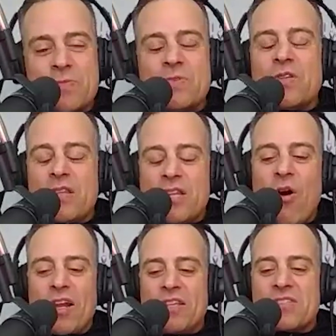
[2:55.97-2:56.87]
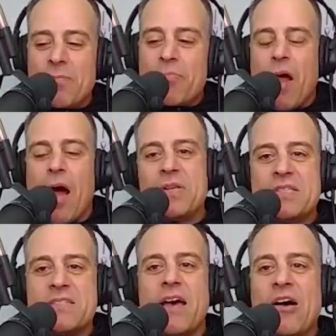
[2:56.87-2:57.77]
the audience can probably
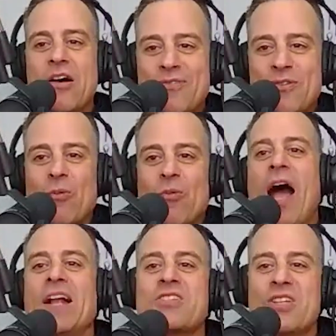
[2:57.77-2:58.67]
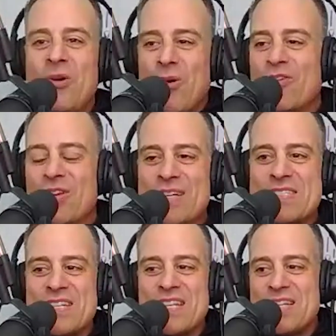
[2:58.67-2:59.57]
tell if you're watching or you're
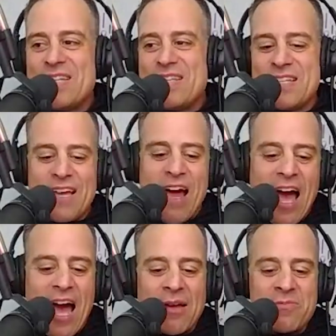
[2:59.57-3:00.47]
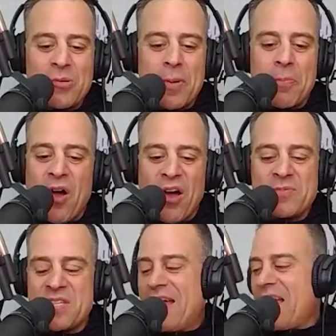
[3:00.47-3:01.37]
listening, I'm super pumped.